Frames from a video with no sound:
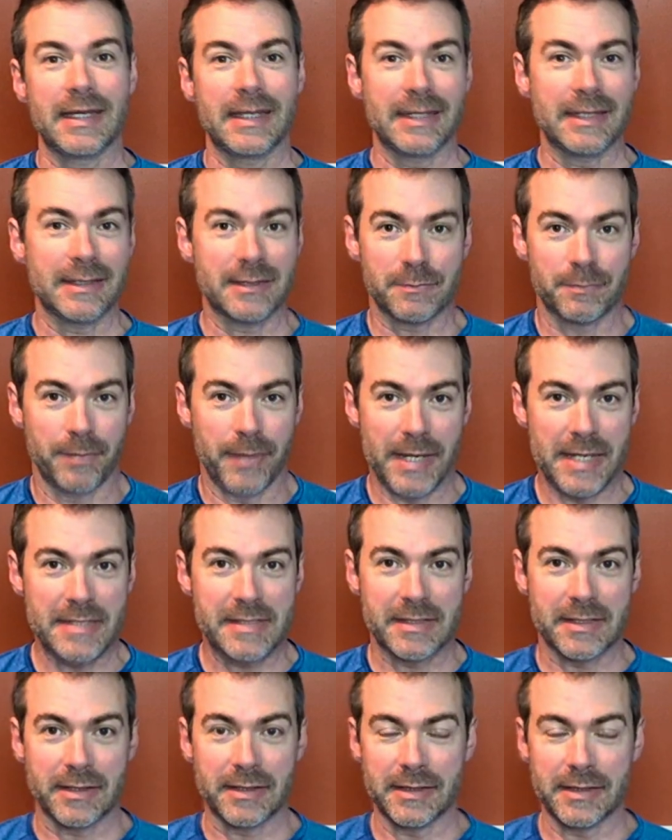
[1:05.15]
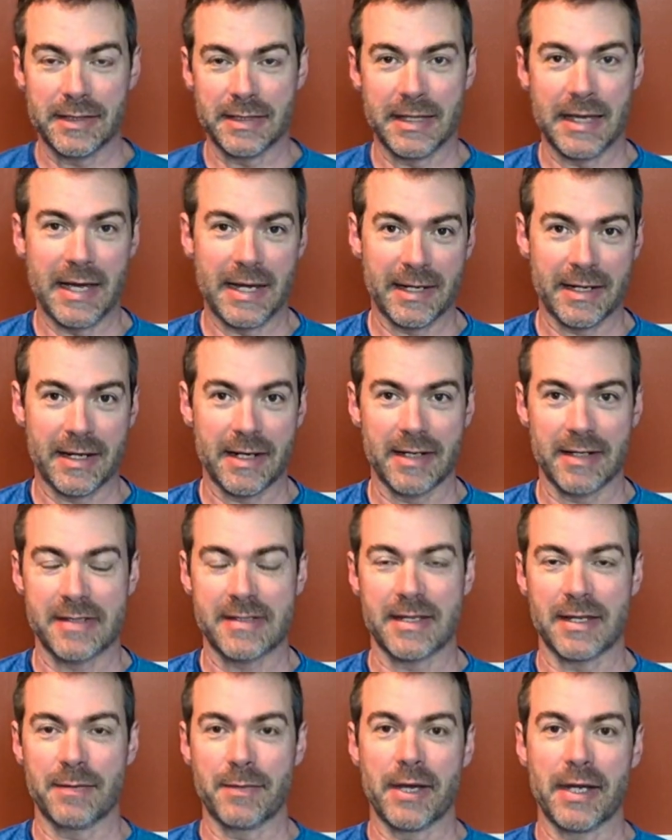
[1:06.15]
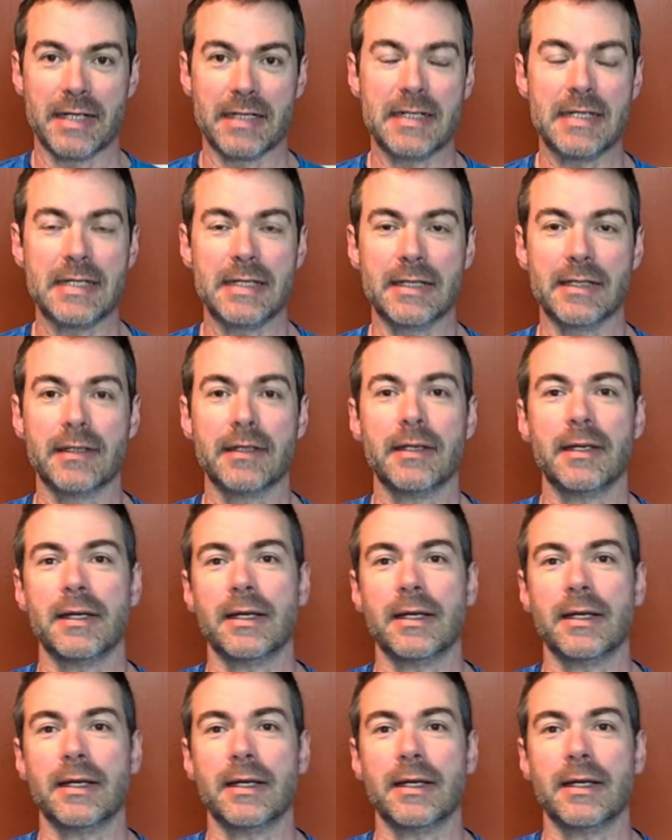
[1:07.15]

It's basically that kind of same idea.